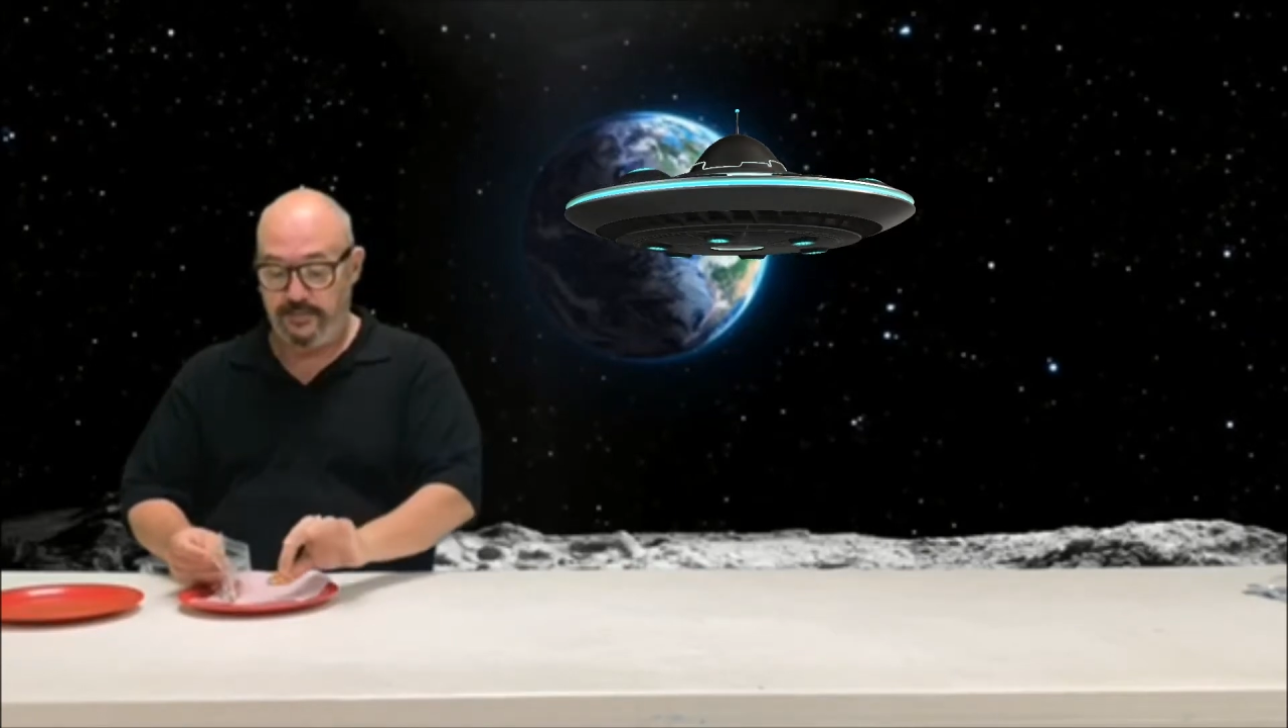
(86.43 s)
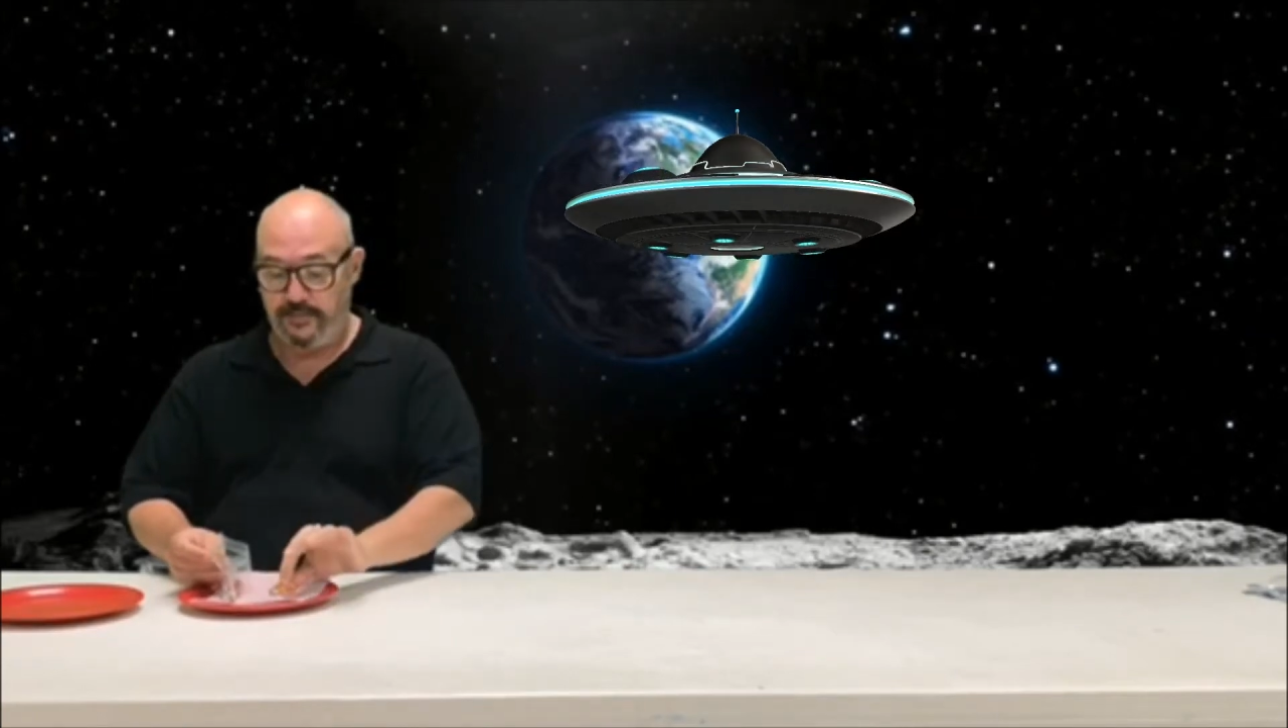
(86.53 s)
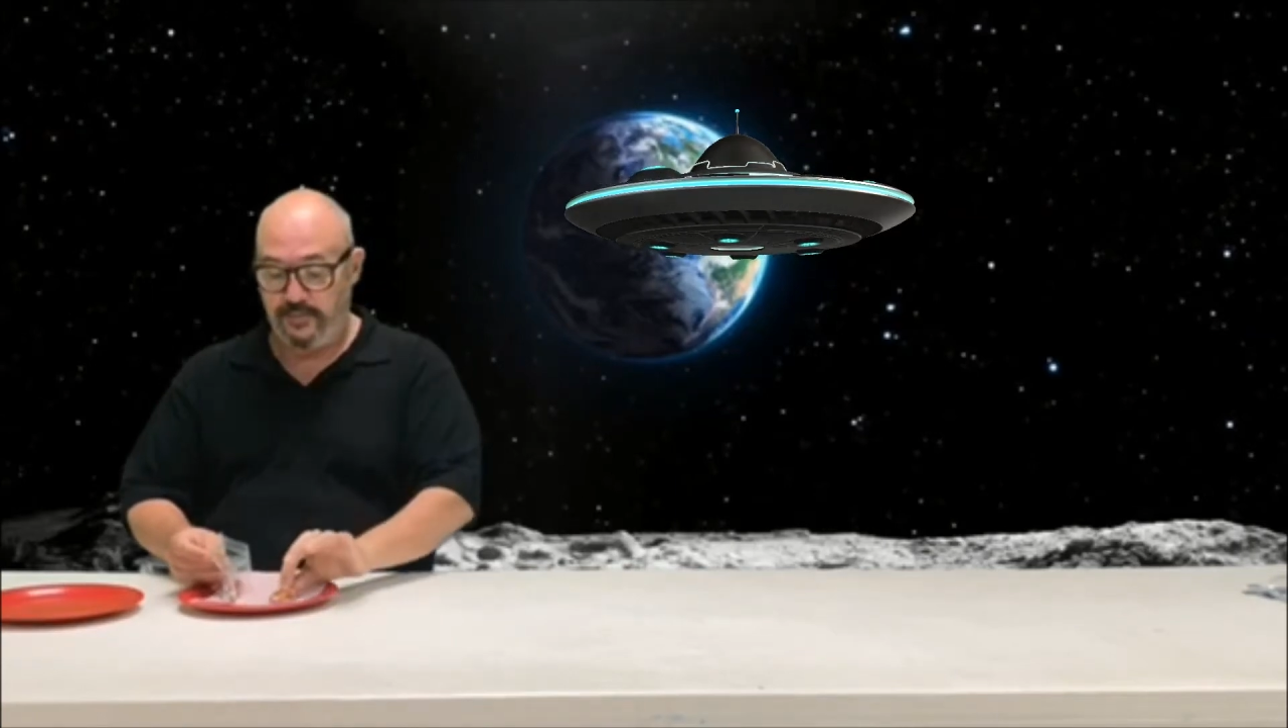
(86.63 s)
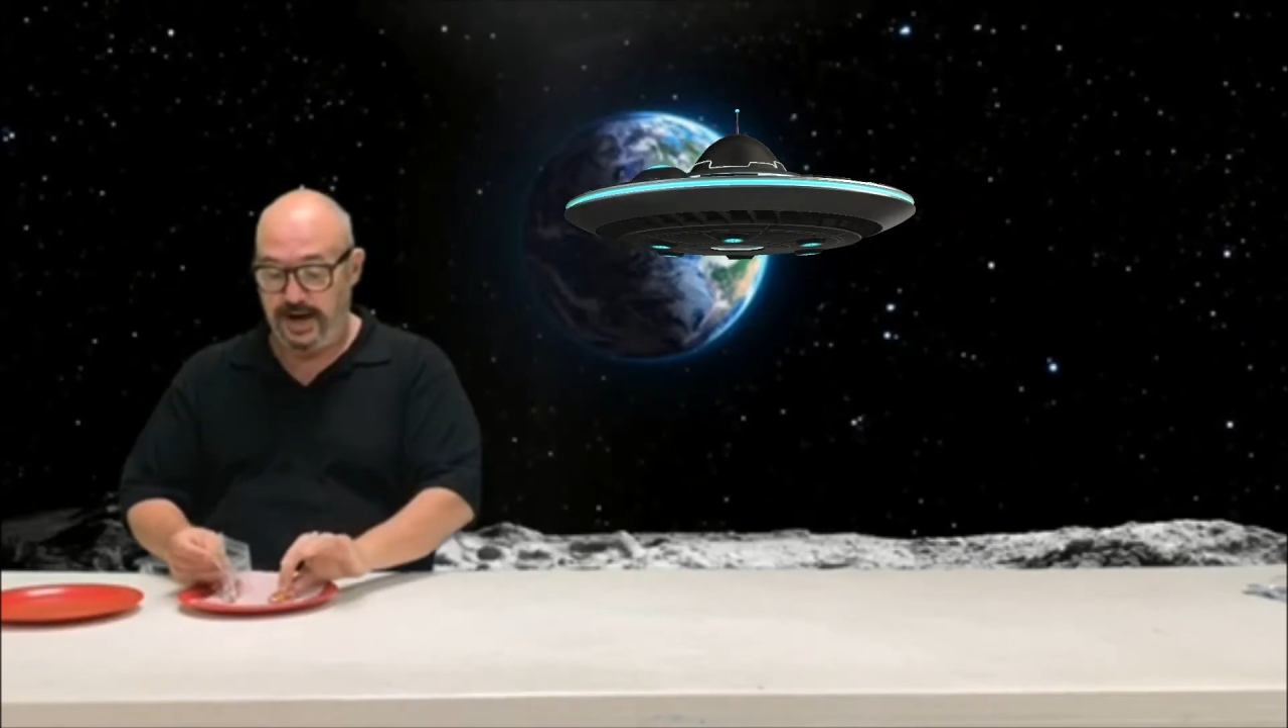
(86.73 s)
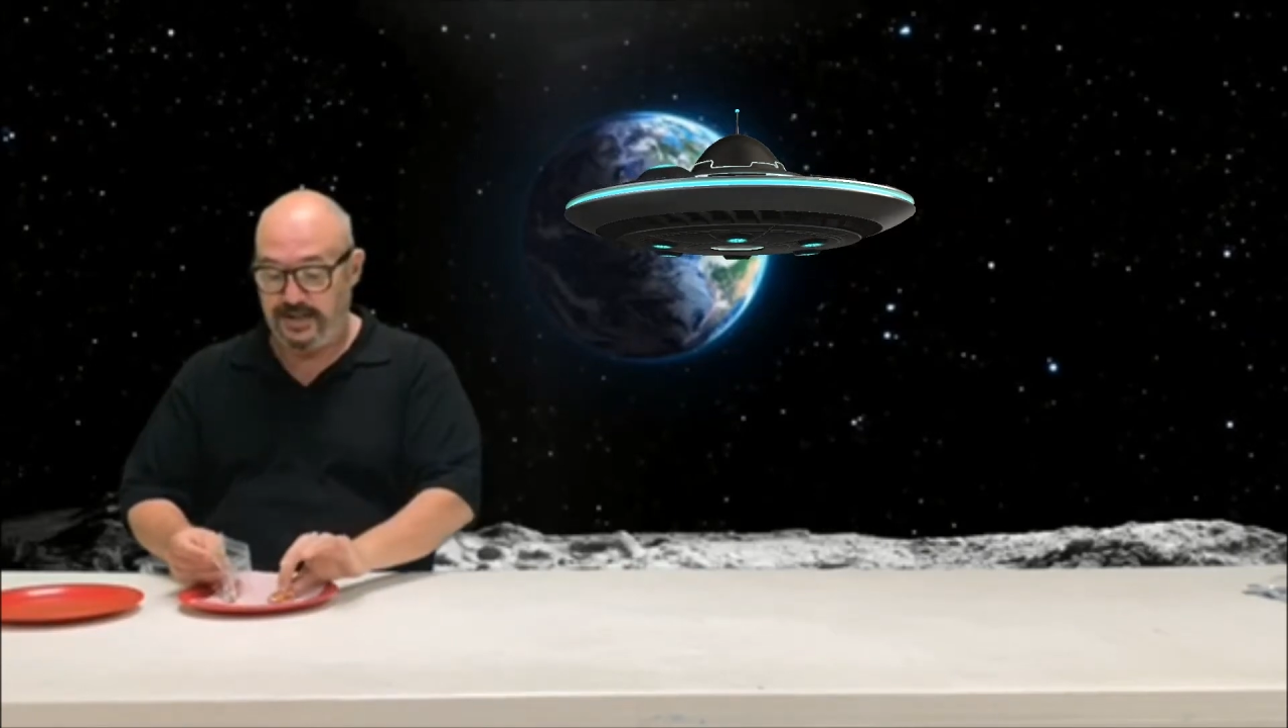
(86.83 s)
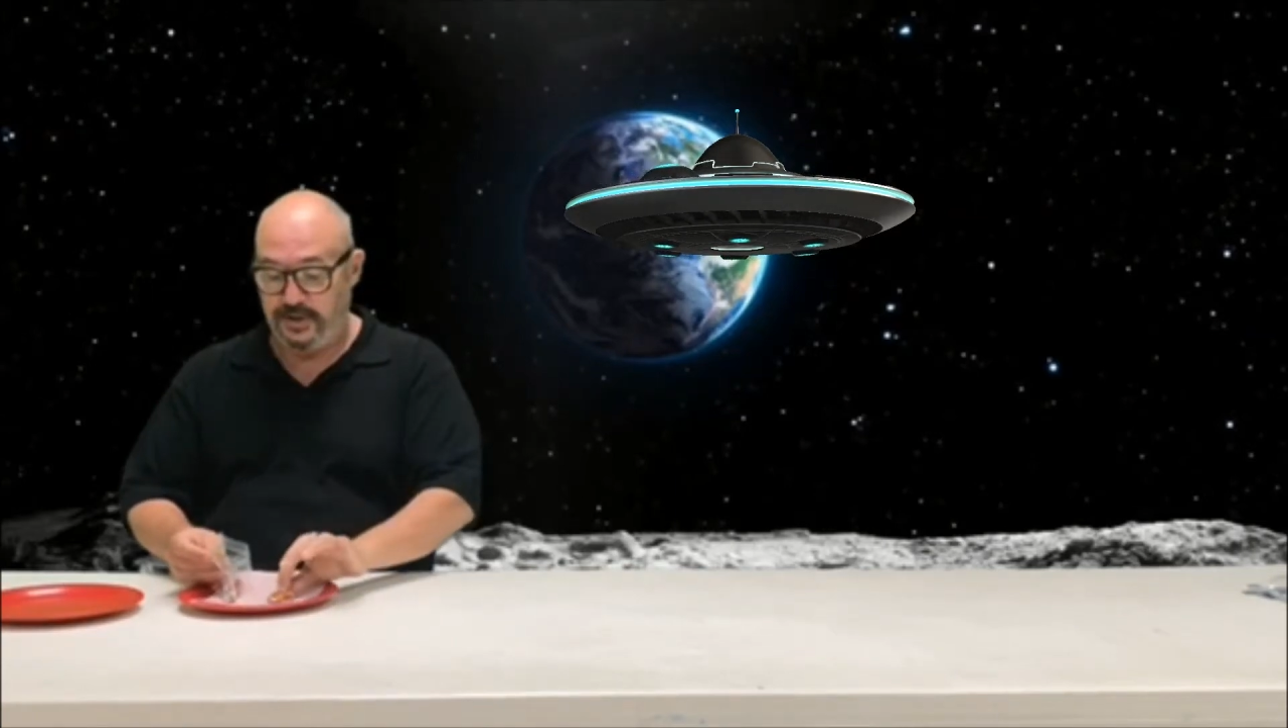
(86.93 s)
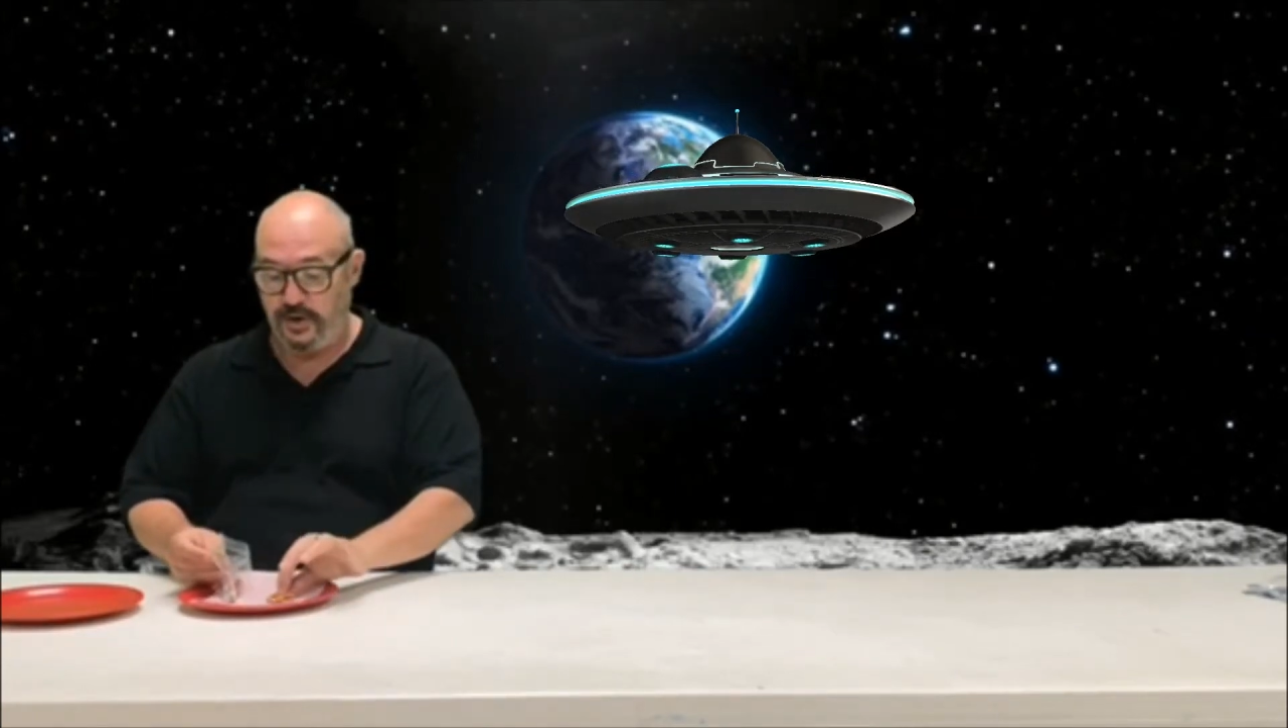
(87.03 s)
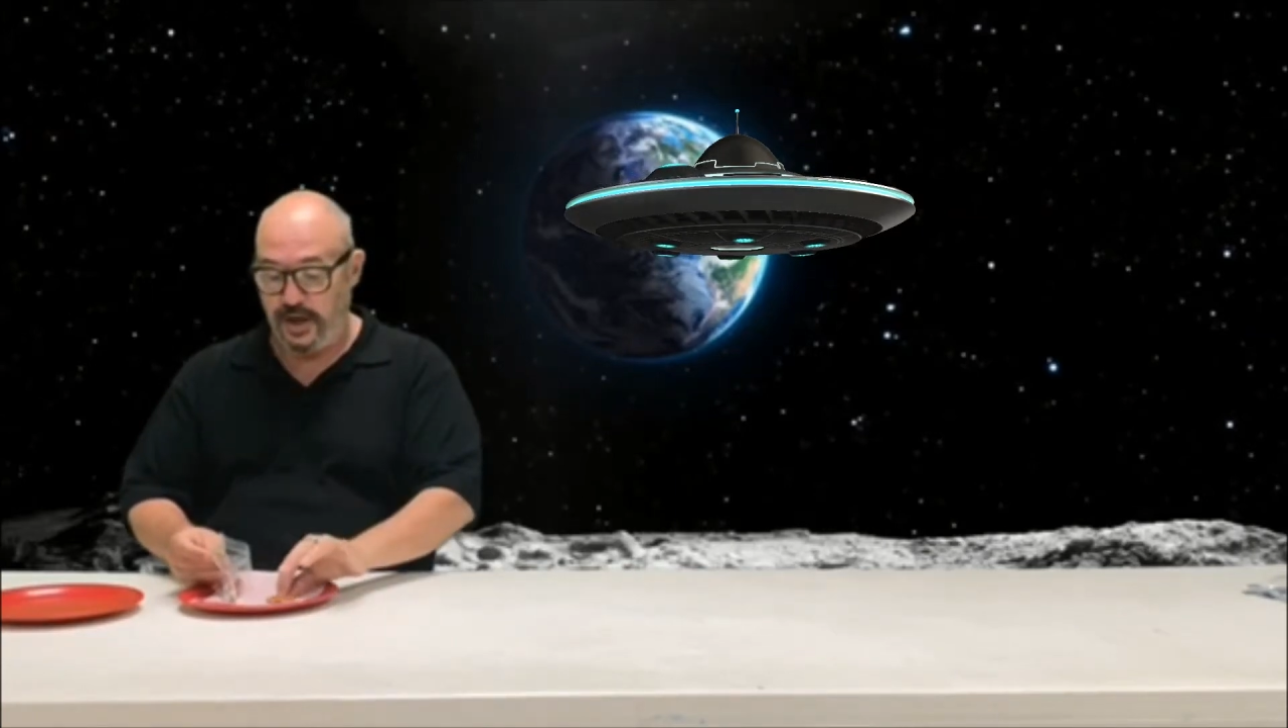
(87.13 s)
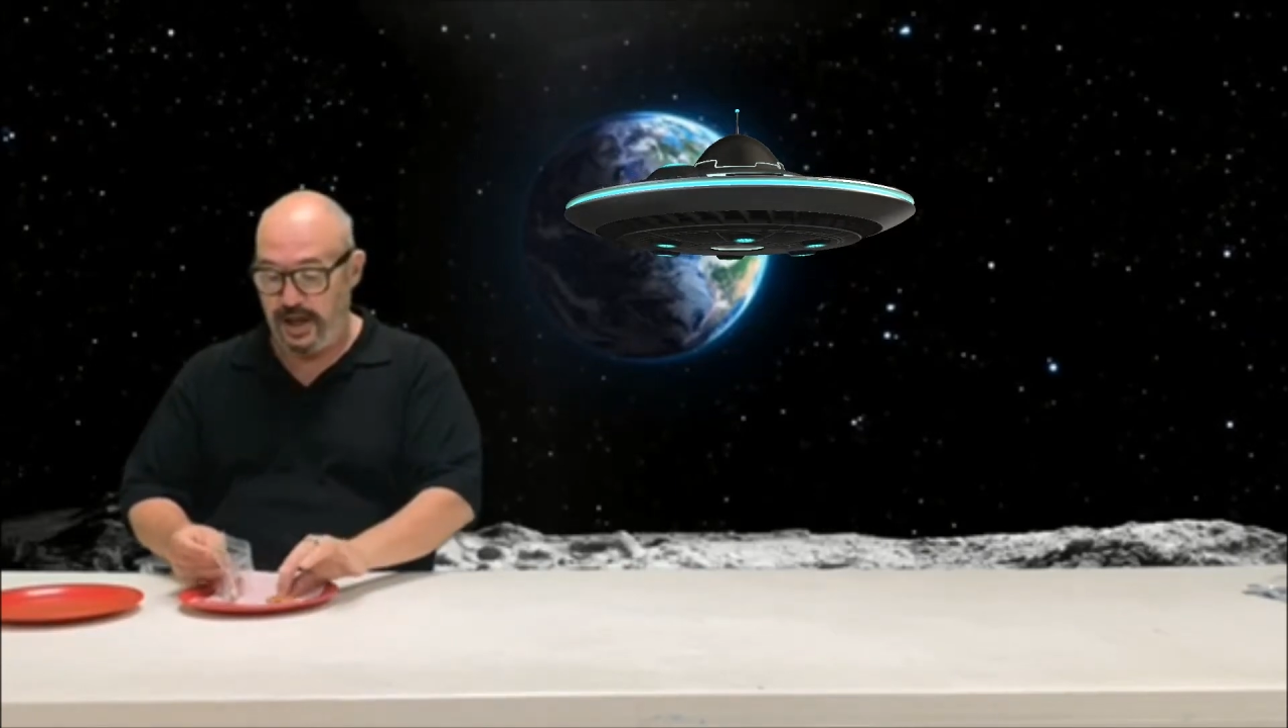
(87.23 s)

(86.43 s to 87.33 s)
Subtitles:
pretzel,